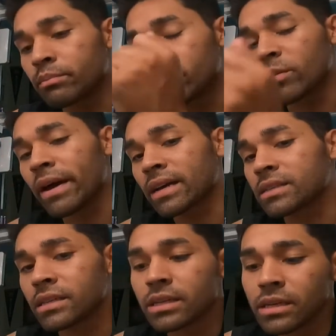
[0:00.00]
put a
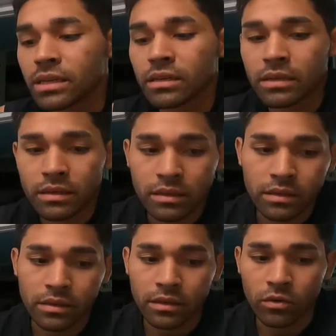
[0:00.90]
magazine in it,
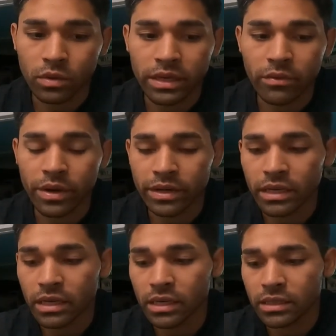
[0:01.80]
you know, we get ready
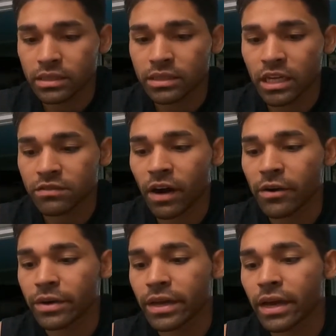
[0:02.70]
to test
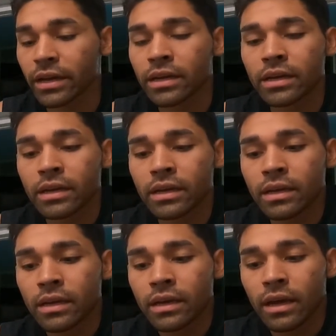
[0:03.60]
fire it again.
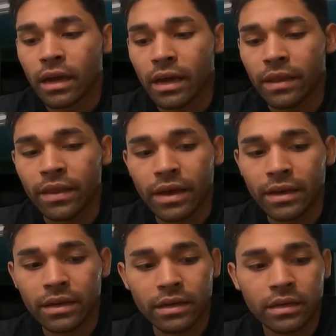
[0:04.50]
And
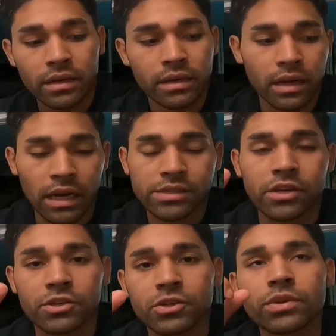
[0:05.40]
then I
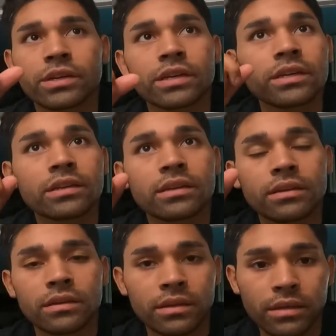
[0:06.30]
start shooting it
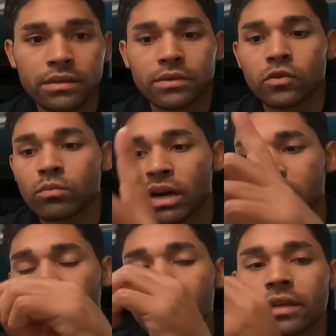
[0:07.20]
into my
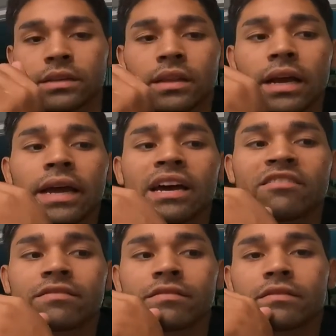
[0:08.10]
target that I
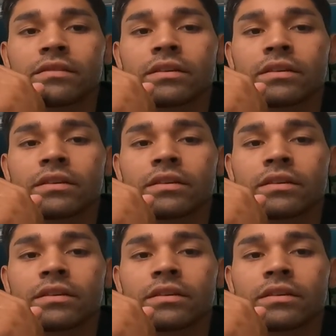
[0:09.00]
have,